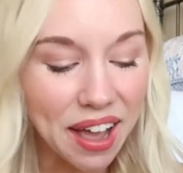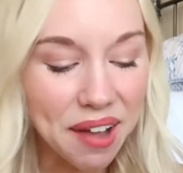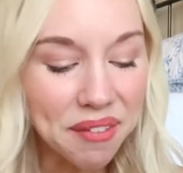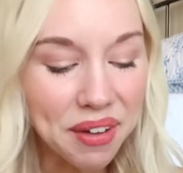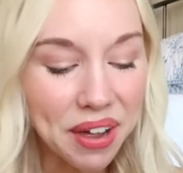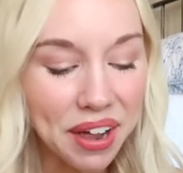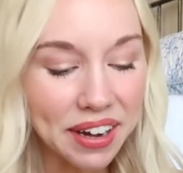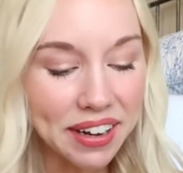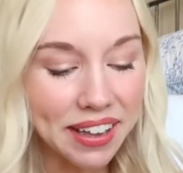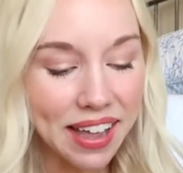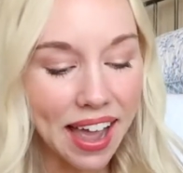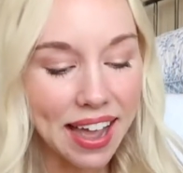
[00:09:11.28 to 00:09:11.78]
Come
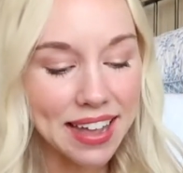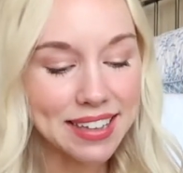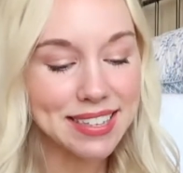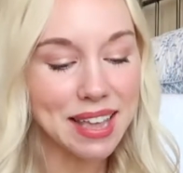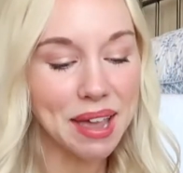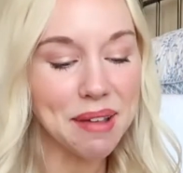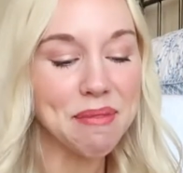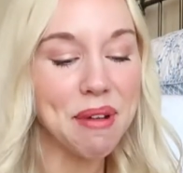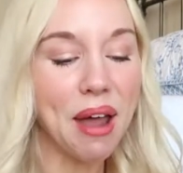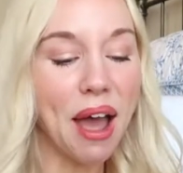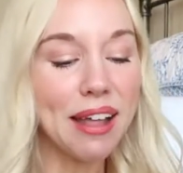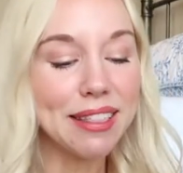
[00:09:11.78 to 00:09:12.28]
on guys,
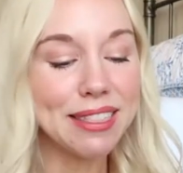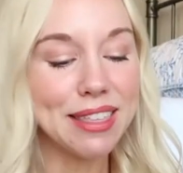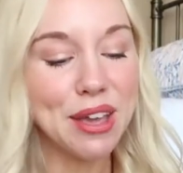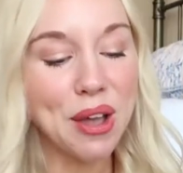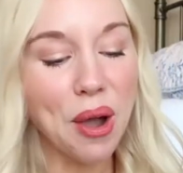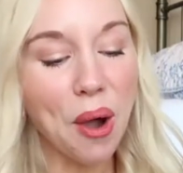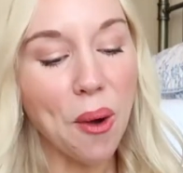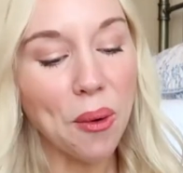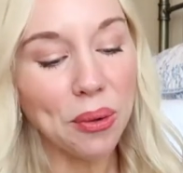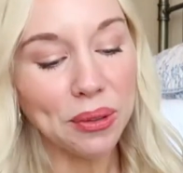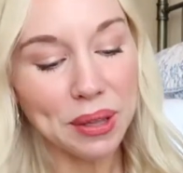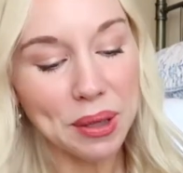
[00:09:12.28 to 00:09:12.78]
I'm not the
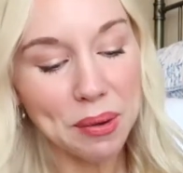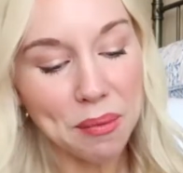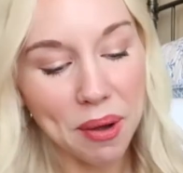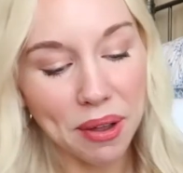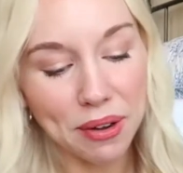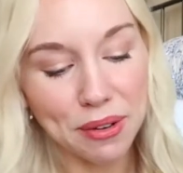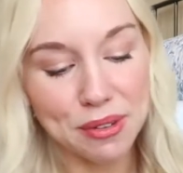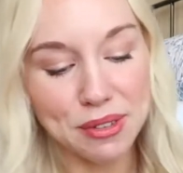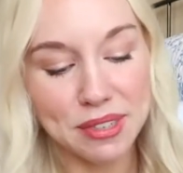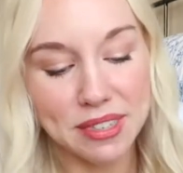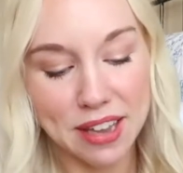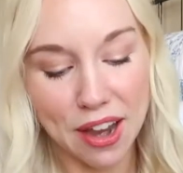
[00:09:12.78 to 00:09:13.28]
only
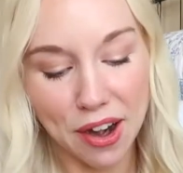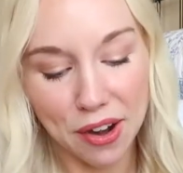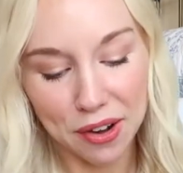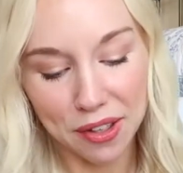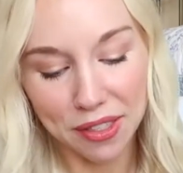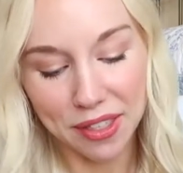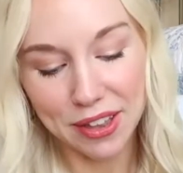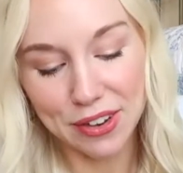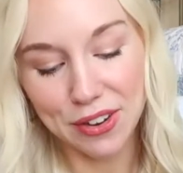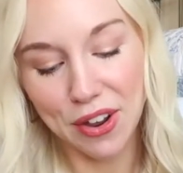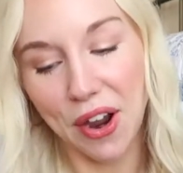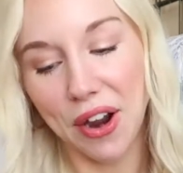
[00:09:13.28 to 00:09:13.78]
one who's scared of
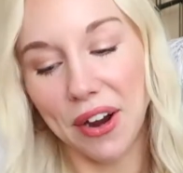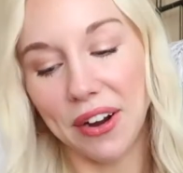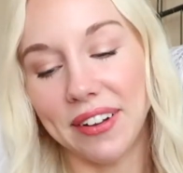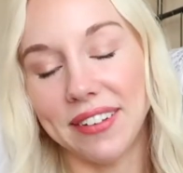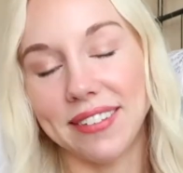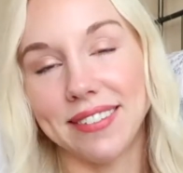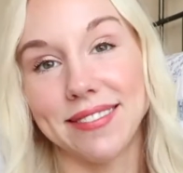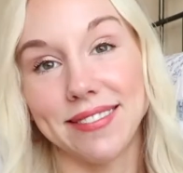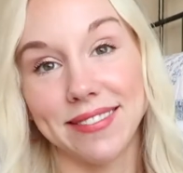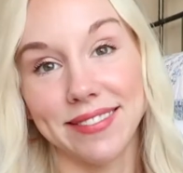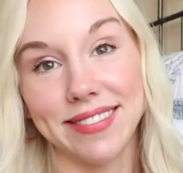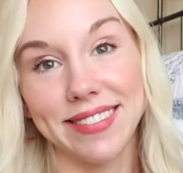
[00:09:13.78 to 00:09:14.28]
the dark.
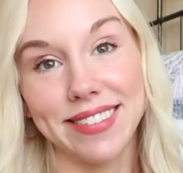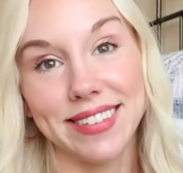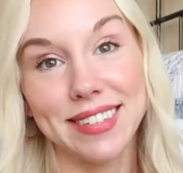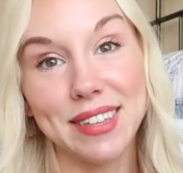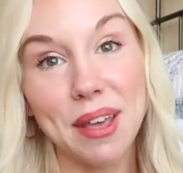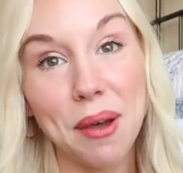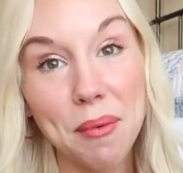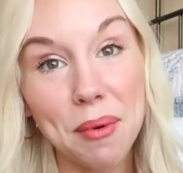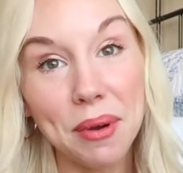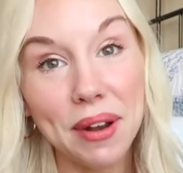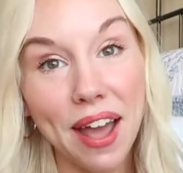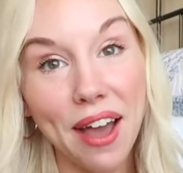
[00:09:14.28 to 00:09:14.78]

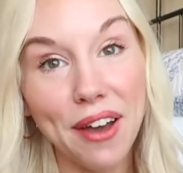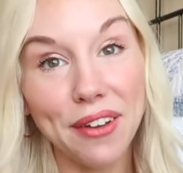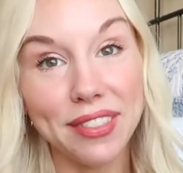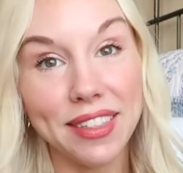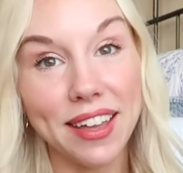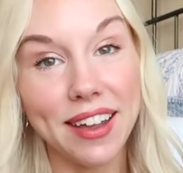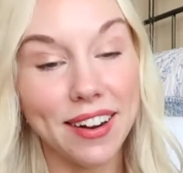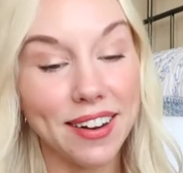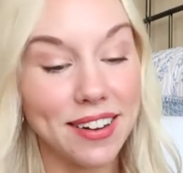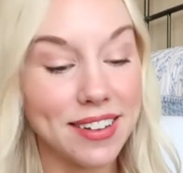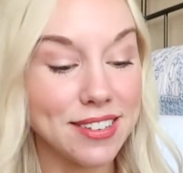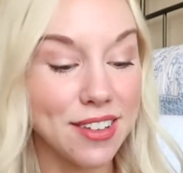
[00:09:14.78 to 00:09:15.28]
Someone out
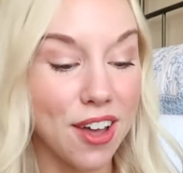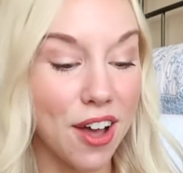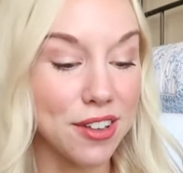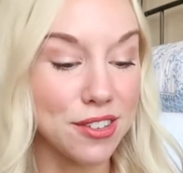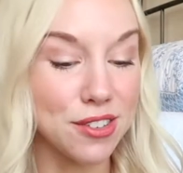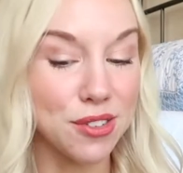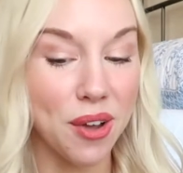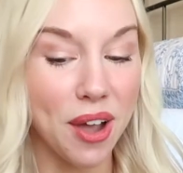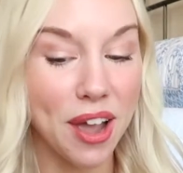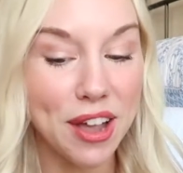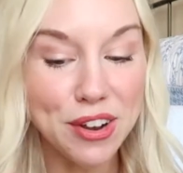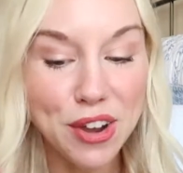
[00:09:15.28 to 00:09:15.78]
there is
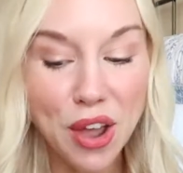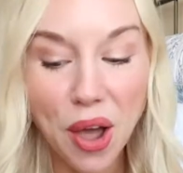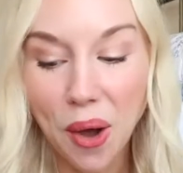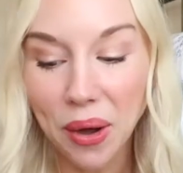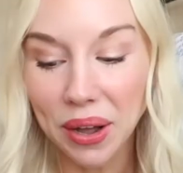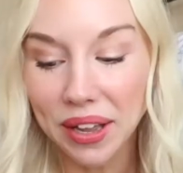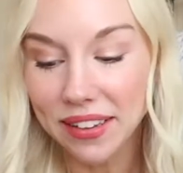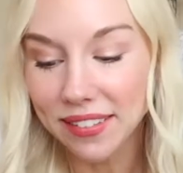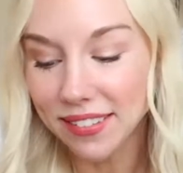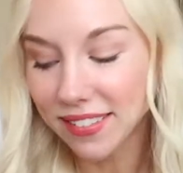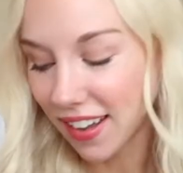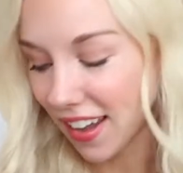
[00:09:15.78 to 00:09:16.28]
also, I know
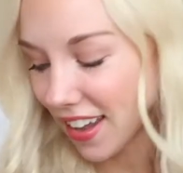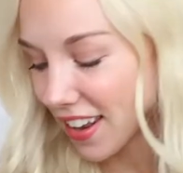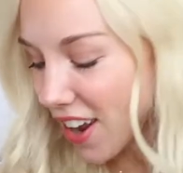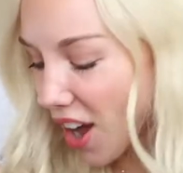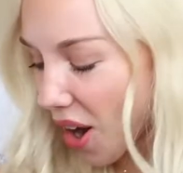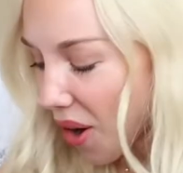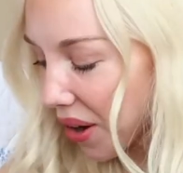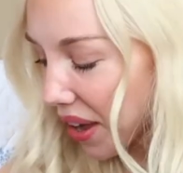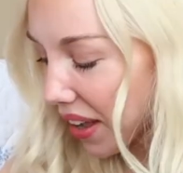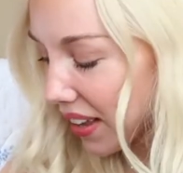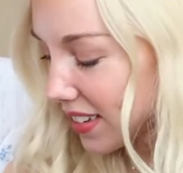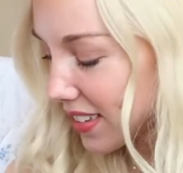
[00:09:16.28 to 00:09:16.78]
it, I
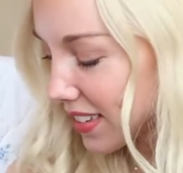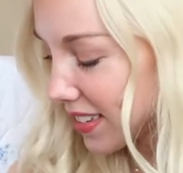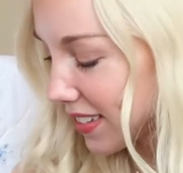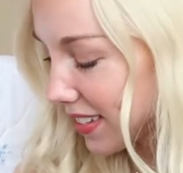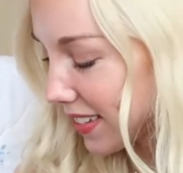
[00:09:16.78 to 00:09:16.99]
know it.